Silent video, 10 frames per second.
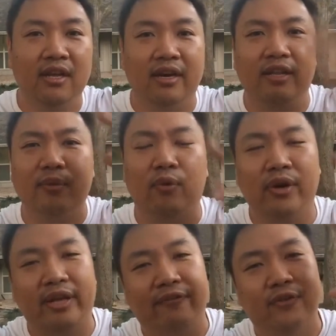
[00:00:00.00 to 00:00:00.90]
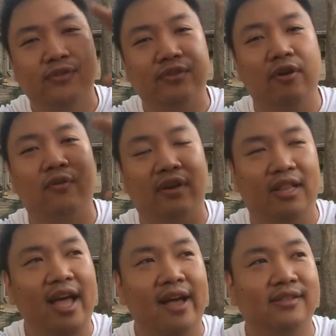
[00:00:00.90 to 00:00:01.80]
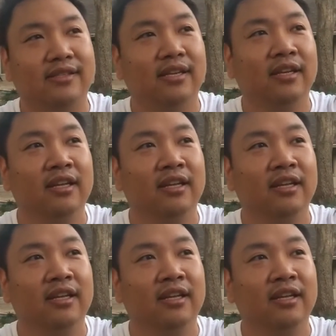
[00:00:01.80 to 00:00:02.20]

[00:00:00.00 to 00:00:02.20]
And in the morning I feel so relaxed